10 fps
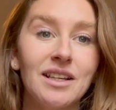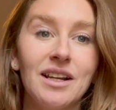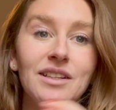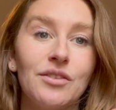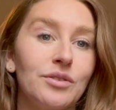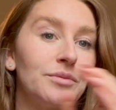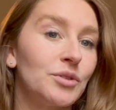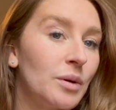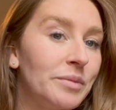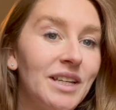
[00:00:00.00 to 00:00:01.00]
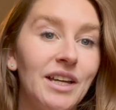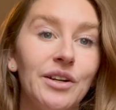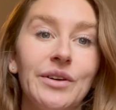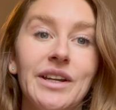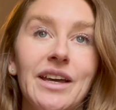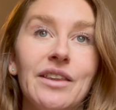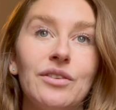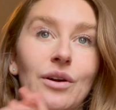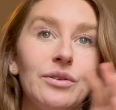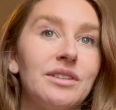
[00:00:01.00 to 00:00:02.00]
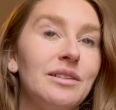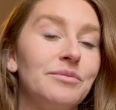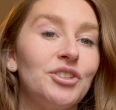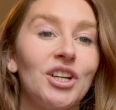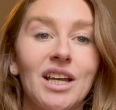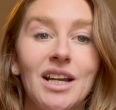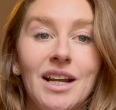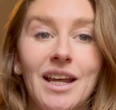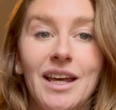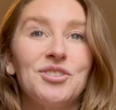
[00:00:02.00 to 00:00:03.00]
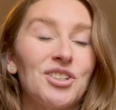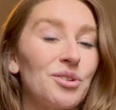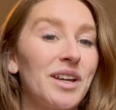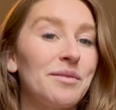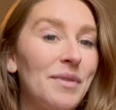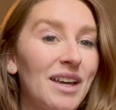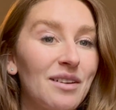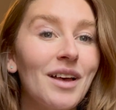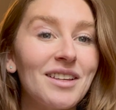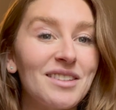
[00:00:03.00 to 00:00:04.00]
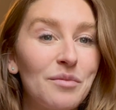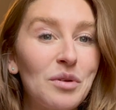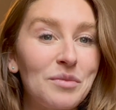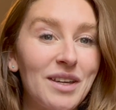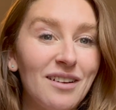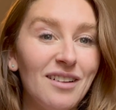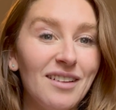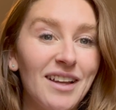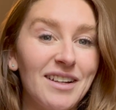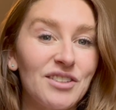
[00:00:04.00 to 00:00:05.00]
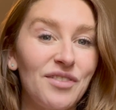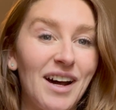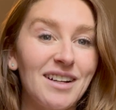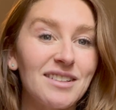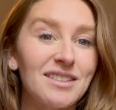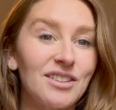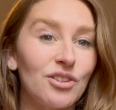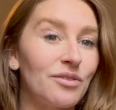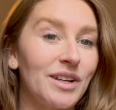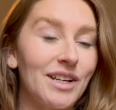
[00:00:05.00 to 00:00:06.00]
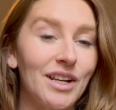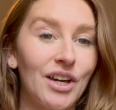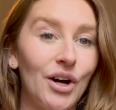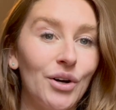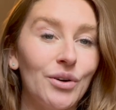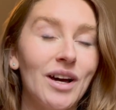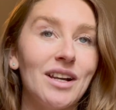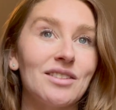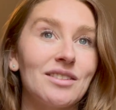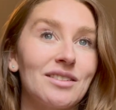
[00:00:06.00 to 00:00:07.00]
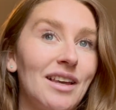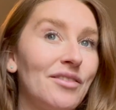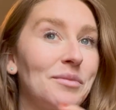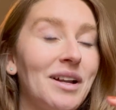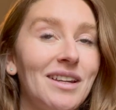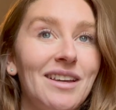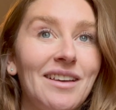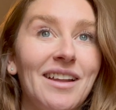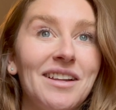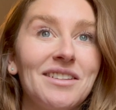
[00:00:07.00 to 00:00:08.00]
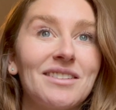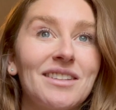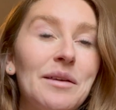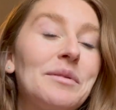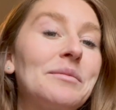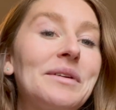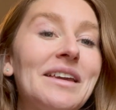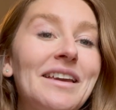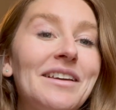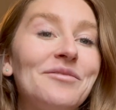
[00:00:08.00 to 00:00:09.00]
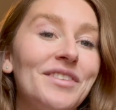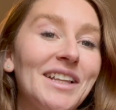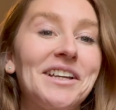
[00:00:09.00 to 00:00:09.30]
in it, throw some sweet potato in it, throw some chicken in it, just so I can make it a simple meal. And it's fast, it's all ready to go, and it's saving money, and it's keeping me feeling